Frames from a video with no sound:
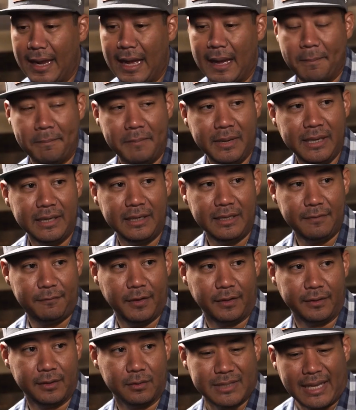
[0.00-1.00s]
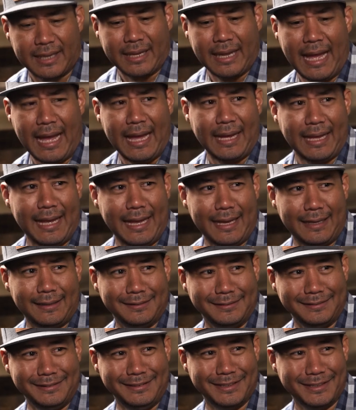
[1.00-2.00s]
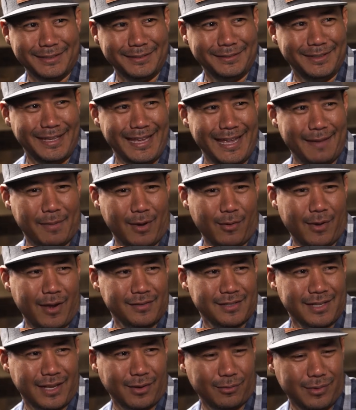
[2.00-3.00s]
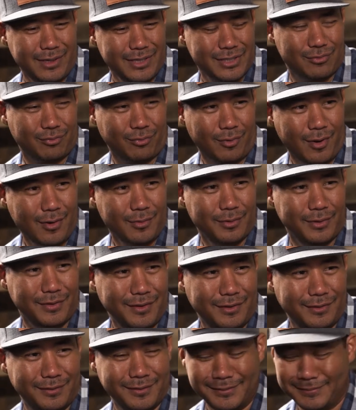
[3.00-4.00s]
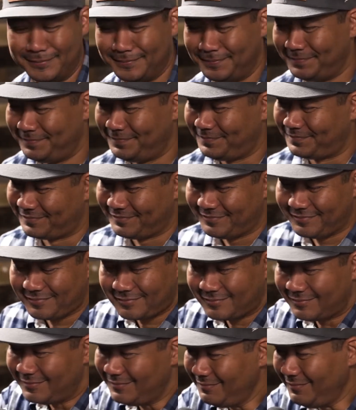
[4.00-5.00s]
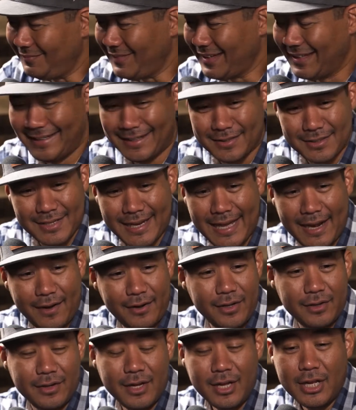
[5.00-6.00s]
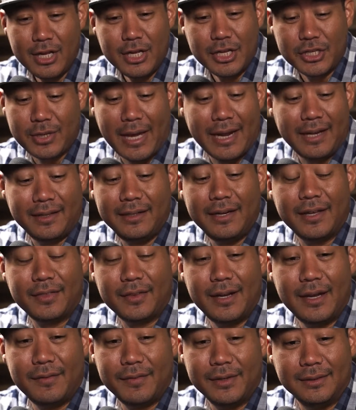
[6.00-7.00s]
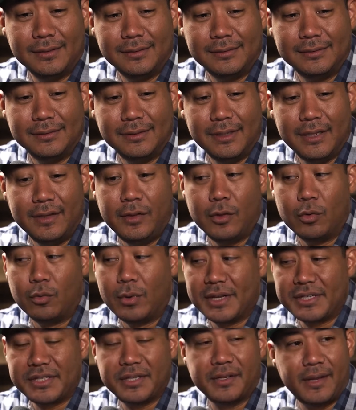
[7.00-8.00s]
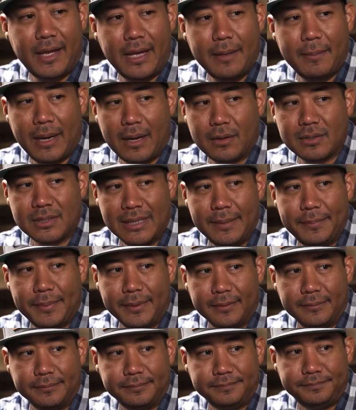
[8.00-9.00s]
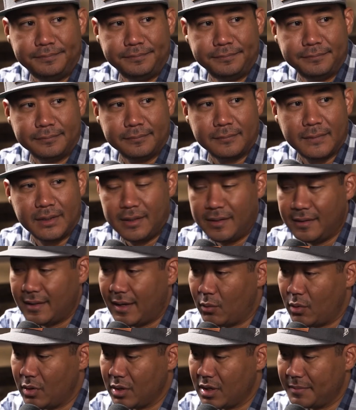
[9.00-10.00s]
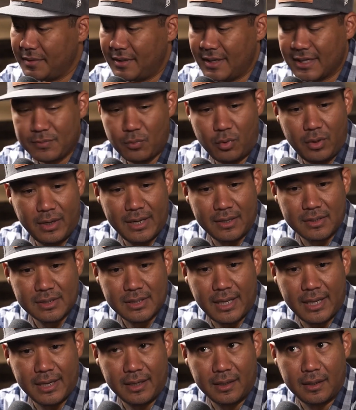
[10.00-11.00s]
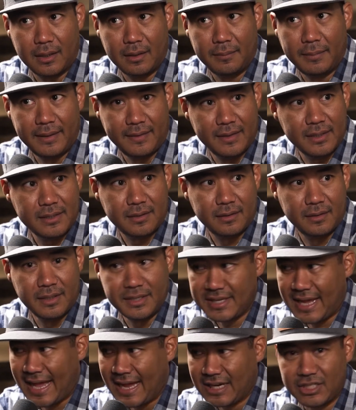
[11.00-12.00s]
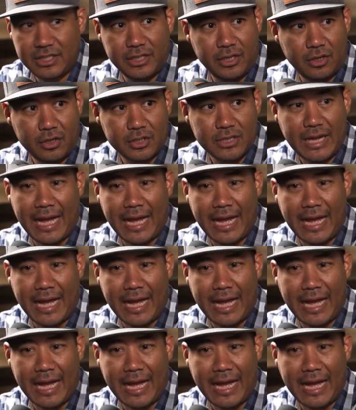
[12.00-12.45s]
I immediately felt it was like ah ah you know, and my wife's like, What is wrong with you? And I was like, I don't know. So I didn't think nothing of it. Then the rest of the night, man, I was limping. Then I woke up the next morning. I was like, man, this this actually hurts.